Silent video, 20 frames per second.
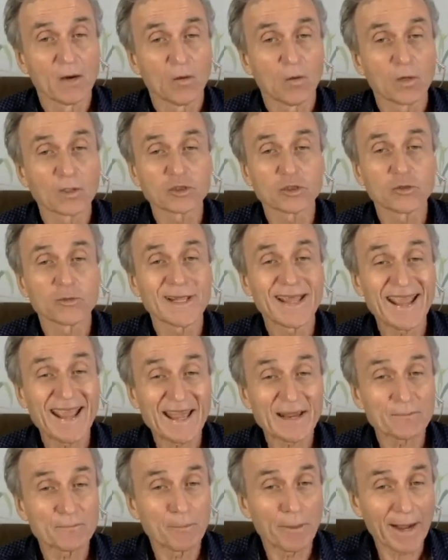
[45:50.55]
What you
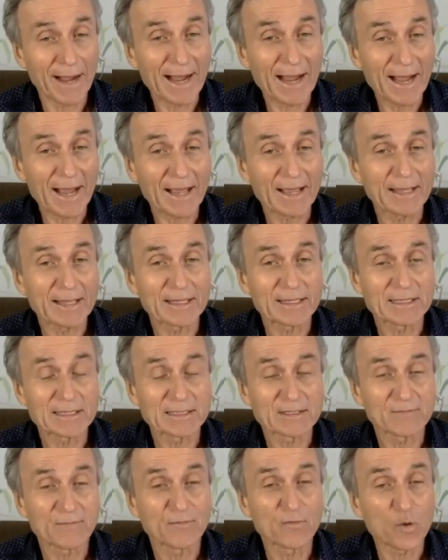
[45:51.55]
can't buy
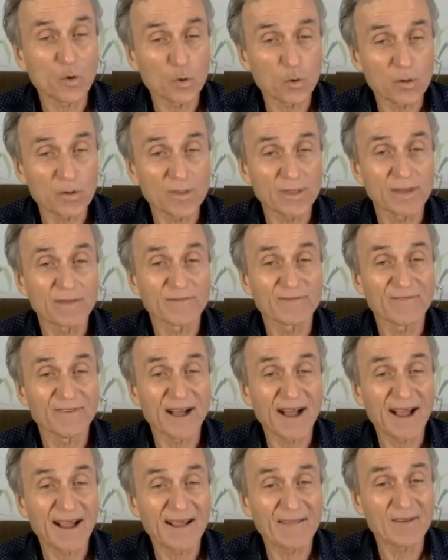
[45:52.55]
is fewer than
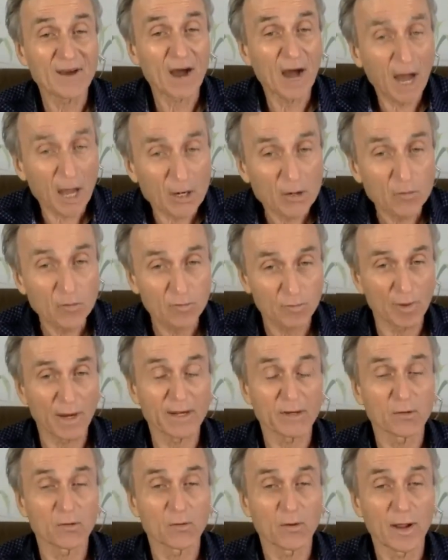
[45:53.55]
500
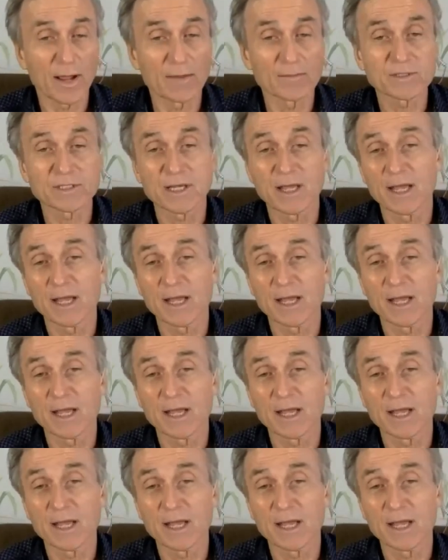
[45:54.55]
micrograms,